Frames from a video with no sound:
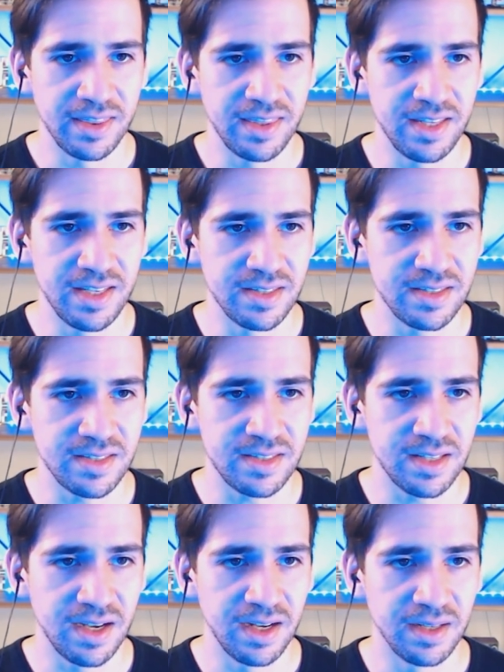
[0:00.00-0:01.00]
these
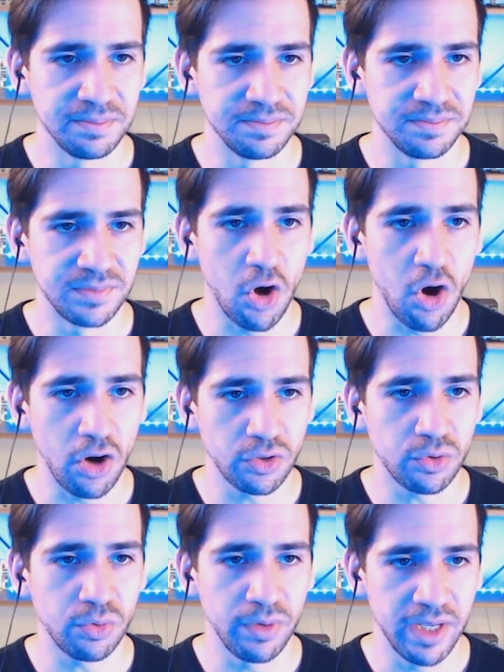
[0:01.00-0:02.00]
um,
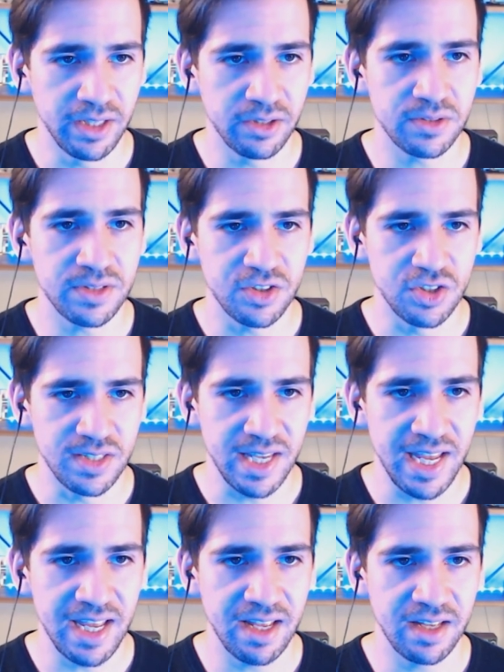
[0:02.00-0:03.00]
guard creators such as
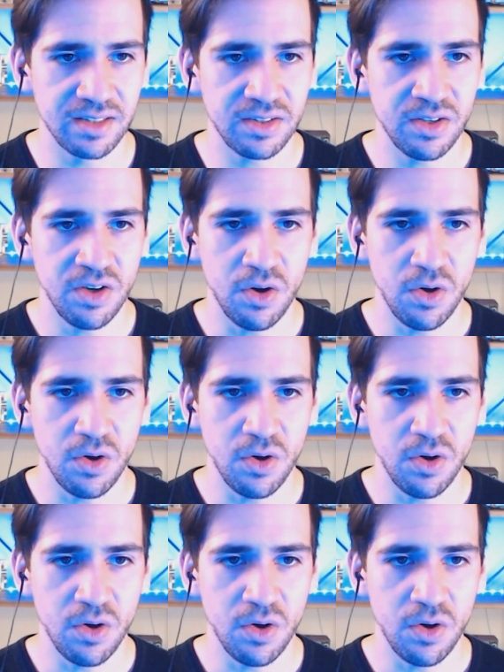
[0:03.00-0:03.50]
and